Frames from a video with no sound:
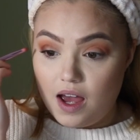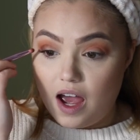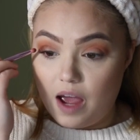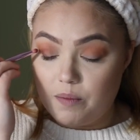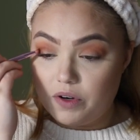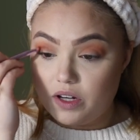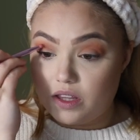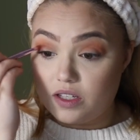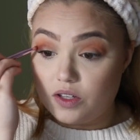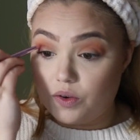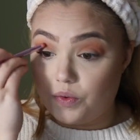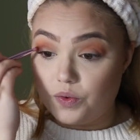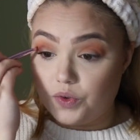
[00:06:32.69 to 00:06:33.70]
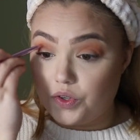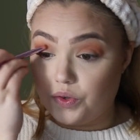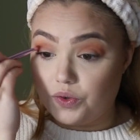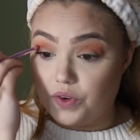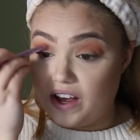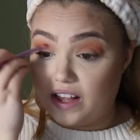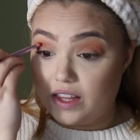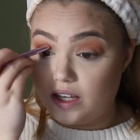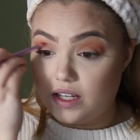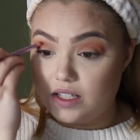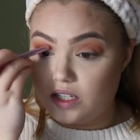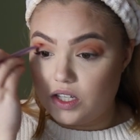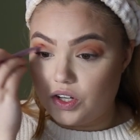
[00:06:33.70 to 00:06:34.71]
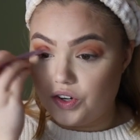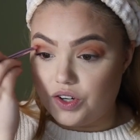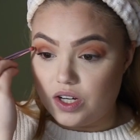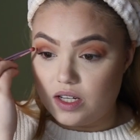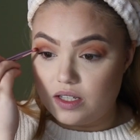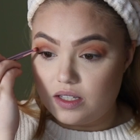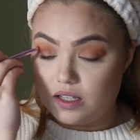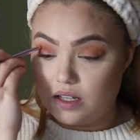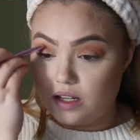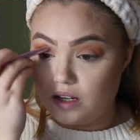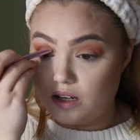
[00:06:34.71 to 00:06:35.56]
I'm putting this directly into the crease